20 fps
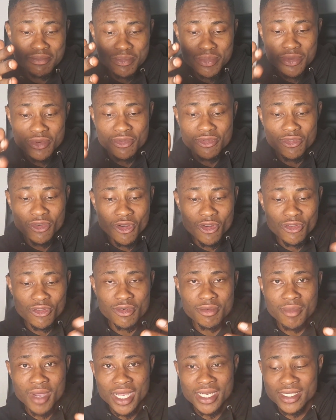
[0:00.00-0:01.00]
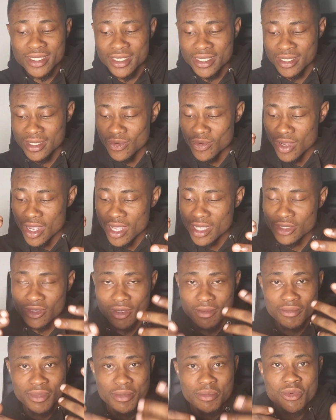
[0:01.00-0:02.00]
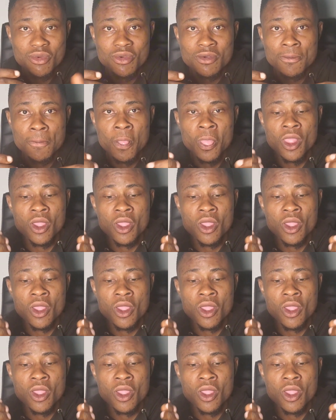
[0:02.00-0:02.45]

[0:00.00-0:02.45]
proof of humanity, where some people